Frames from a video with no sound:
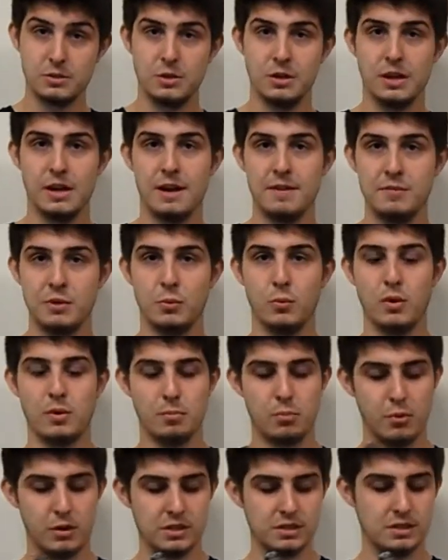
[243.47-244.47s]
so you can have your
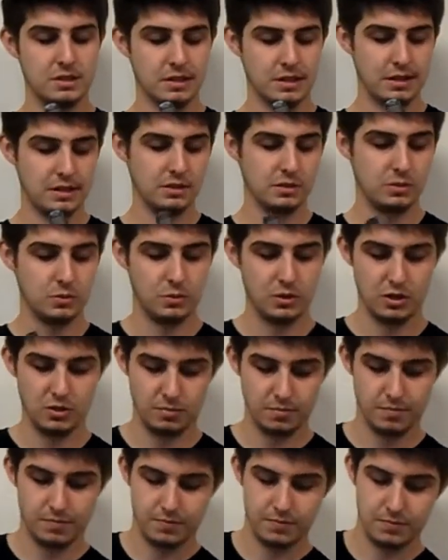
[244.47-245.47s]
one-point slings when
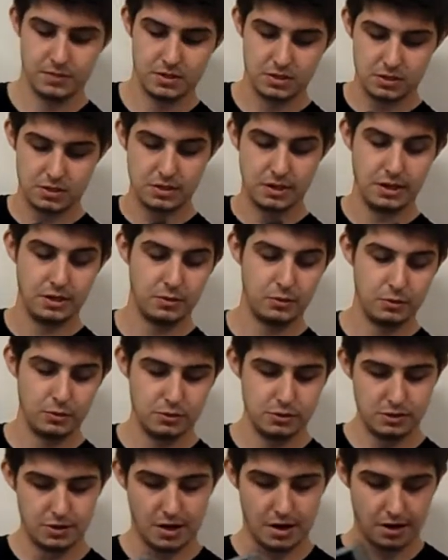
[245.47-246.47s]
you sling it through
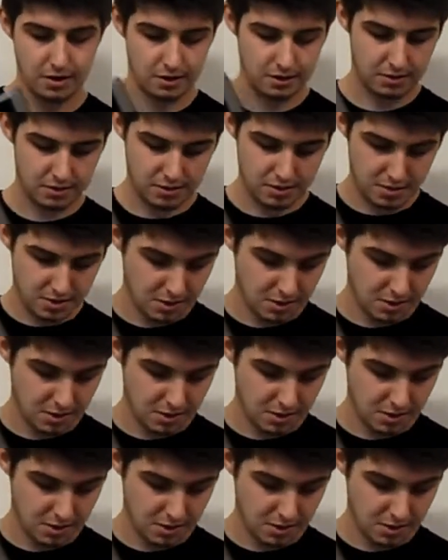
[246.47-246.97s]
the stock.